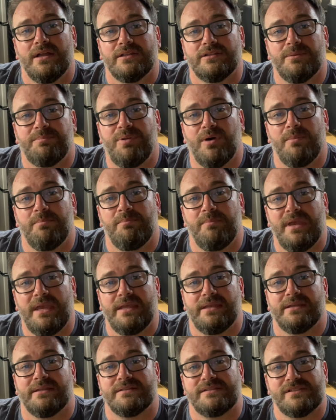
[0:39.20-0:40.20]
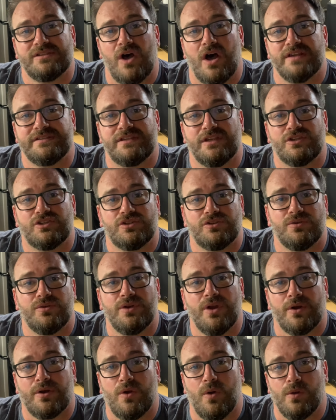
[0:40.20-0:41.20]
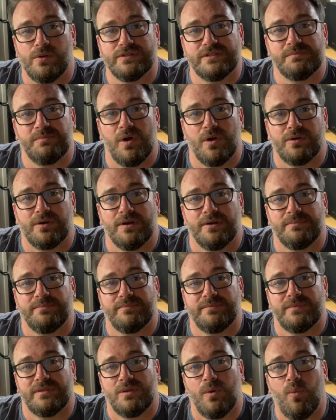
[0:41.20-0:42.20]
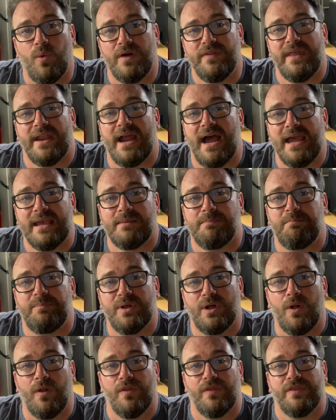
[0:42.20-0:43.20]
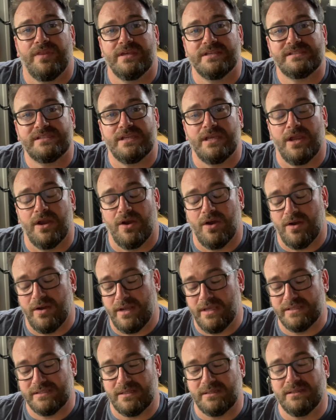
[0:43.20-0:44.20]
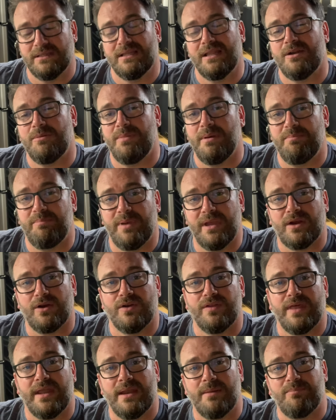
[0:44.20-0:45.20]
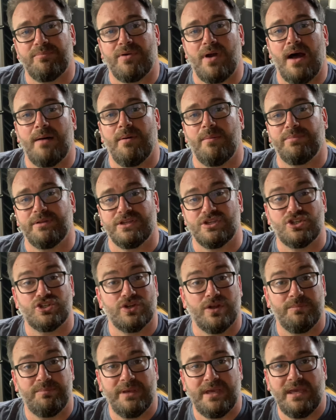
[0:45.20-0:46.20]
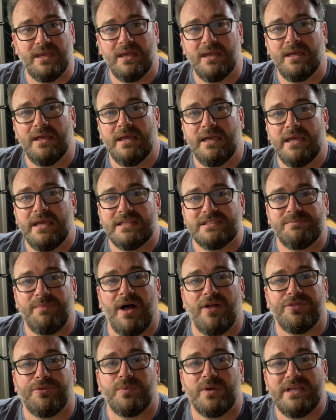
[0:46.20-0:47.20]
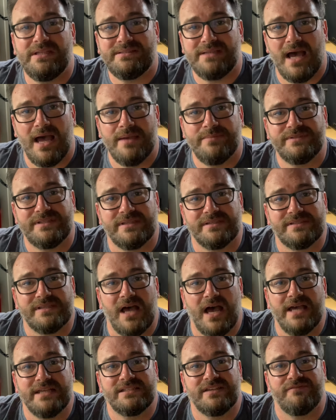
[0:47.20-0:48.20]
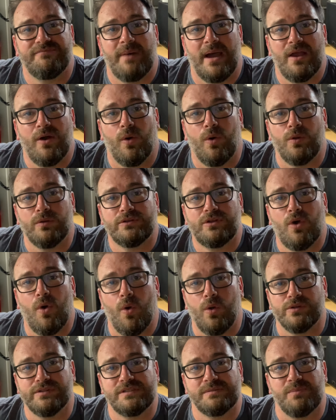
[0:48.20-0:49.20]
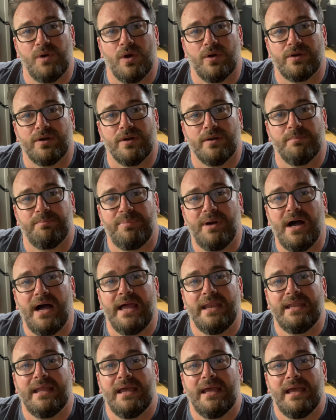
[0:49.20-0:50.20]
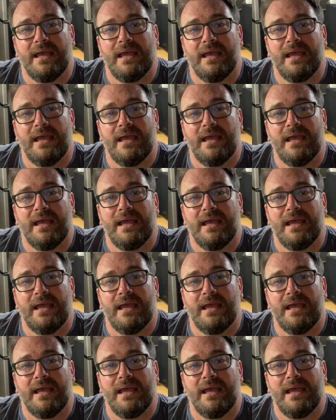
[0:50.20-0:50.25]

to put meat and sausage through your cold smoker? The one that I built this year is a little bit bigger than it probably should be. It's about 3 times the size of my old cold smoker, but